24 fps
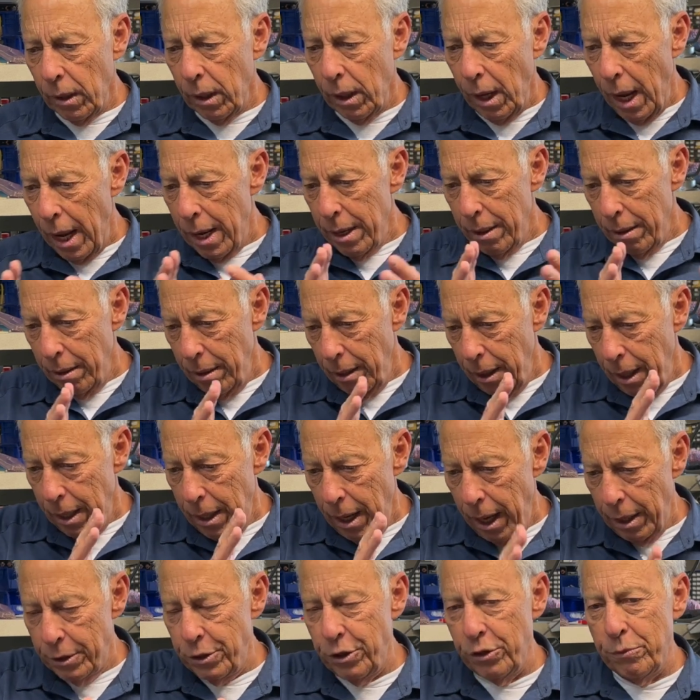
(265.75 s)
and, and
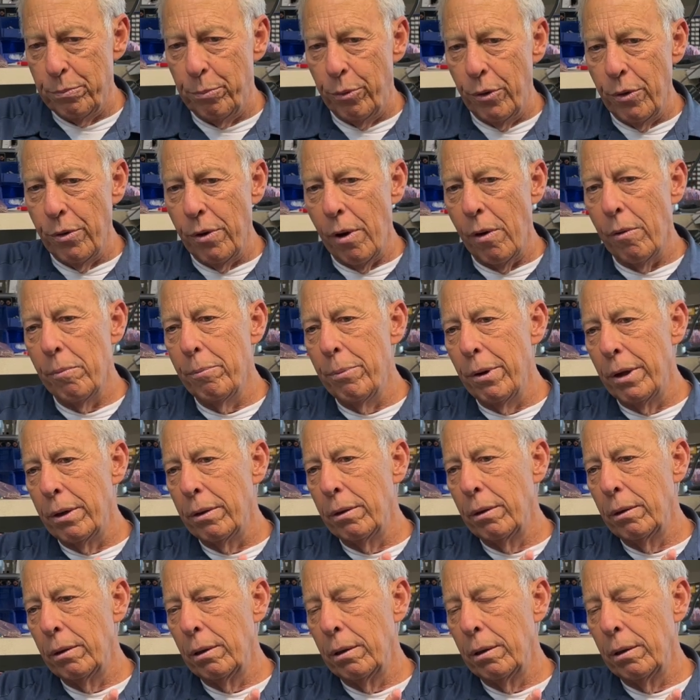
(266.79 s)
not just Bruno, but